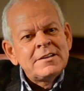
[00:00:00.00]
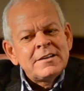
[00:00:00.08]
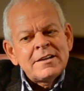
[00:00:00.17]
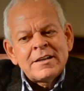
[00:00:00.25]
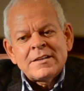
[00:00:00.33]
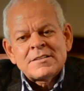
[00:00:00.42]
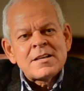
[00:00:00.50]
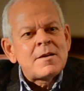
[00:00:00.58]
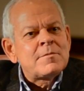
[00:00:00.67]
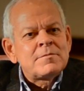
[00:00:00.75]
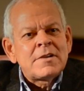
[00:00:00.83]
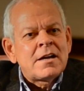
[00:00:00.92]
at
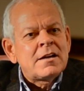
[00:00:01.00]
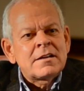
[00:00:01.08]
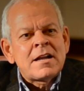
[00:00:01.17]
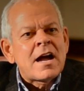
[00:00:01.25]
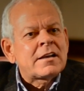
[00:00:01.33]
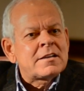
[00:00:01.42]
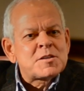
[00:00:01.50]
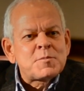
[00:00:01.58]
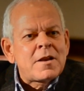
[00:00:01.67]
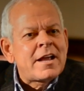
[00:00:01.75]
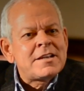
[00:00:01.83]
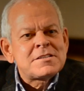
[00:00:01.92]
some godless
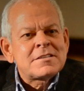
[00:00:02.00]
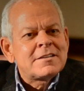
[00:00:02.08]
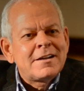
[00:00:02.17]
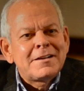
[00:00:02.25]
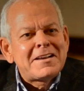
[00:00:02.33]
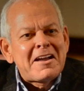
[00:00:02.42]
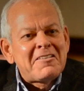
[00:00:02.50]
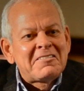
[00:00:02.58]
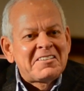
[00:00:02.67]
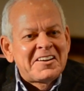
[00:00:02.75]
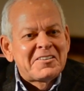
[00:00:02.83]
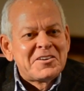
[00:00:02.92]
place down
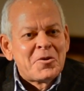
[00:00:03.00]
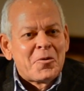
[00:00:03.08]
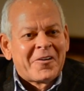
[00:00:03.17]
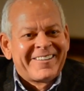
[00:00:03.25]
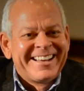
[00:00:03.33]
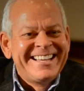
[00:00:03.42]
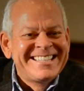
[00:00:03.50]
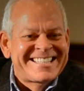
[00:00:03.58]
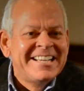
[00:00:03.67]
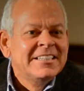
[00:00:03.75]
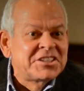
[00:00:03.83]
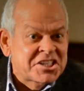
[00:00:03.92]
here in New Orleans,
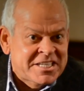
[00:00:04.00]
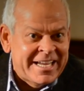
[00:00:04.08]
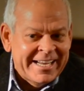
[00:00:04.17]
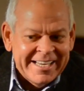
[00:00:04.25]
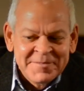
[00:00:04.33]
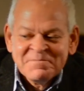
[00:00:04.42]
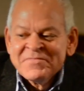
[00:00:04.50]
just kidding,